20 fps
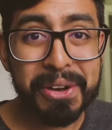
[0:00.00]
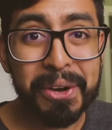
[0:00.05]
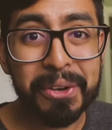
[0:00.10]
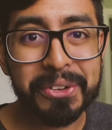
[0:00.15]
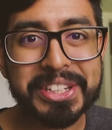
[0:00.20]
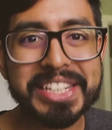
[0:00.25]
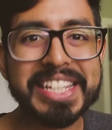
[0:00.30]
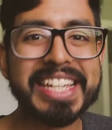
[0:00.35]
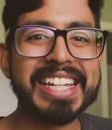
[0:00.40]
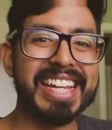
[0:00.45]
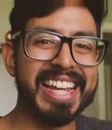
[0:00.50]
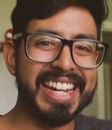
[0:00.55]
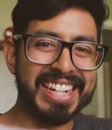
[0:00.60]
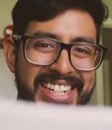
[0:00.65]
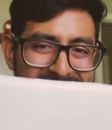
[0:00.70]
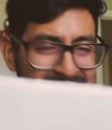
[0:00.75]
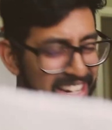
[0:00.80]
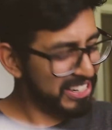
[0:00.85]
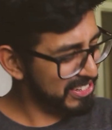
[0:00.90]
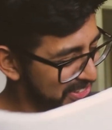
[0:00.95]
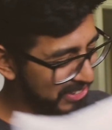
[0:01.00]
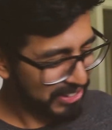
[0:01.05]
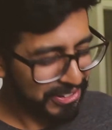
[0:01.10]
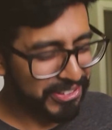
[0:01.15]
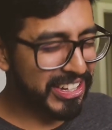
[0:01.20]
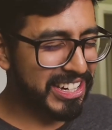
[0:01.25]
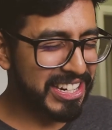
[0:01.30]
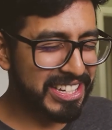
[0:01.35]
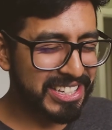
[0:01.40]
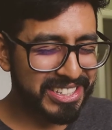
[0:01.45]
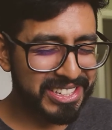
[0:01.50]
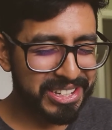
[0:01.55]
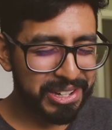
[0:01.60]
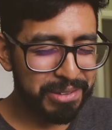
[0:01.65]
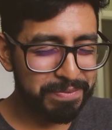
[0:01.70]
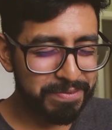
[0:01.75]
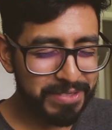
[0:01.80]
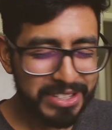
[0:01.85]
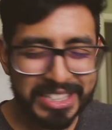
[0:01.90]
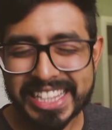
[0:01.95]
holding it, and I know that is
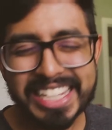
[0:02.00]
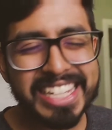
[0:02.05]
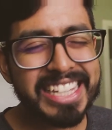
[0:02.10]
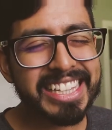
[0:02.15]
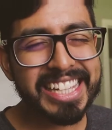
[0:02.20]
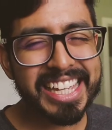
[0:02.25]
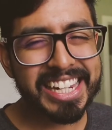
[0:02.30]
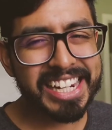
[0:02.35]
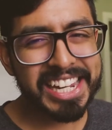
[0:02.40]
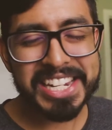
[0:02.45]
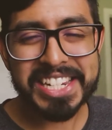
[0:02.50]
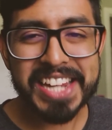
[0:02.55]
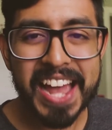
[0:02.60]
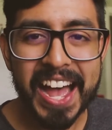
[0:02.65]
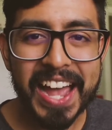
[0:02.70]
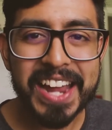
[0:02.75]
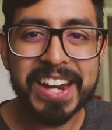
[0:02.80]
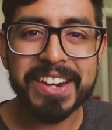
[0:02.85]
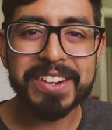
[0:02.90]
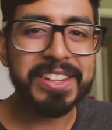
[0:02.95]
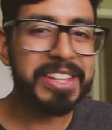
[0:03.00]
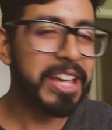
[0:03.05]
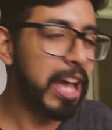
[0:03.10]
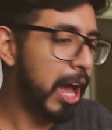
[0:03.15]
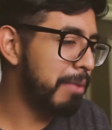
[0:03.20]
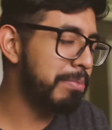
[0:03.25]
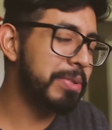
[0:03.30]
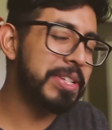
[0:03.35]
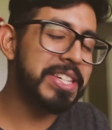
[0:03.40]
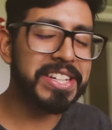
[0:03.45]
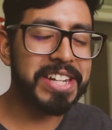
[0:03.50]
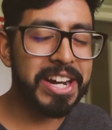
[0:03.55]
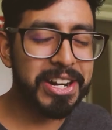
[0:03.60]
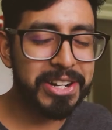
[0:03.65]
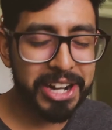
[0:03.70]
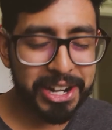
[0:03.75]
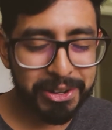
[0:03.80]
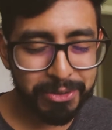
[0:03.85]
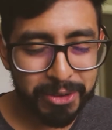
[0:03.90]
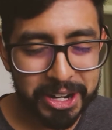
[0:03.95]
completely and entirely opposite
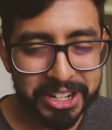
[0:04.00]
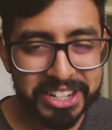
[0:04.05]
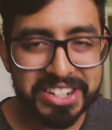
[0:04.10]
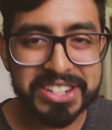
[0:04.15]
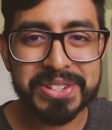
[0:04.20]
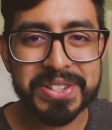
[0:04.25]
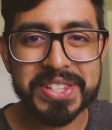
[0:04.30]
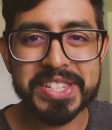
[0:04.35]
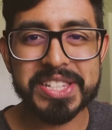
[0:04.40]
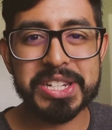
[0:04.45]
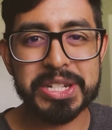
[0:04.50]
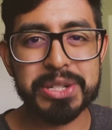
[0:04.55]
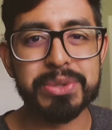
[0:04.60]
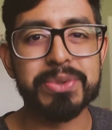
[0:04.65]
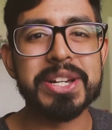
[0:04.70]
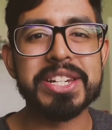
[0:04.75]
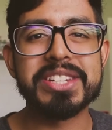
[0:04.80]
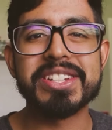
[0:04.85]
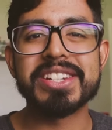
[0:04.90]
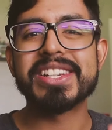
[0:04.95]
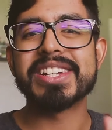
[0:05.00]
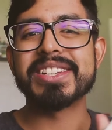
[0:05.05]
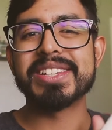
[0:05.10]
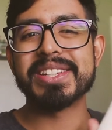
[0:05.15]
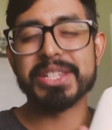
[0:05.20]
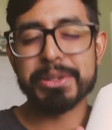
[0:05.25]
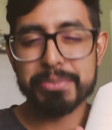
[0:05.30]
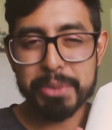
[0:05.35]
and ironic to the situation because it's